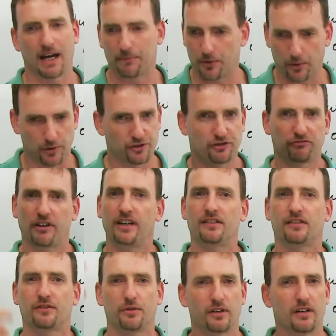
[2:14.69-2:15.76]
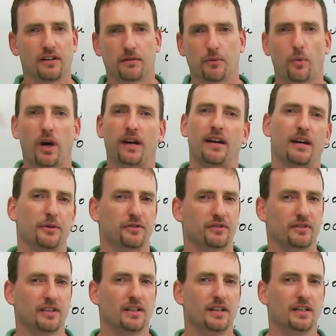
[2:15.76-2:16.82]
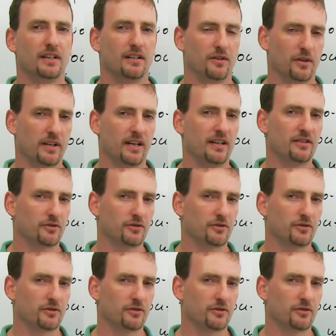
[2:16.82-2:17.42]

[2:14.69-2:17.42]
I'm going straight to the White House, okay?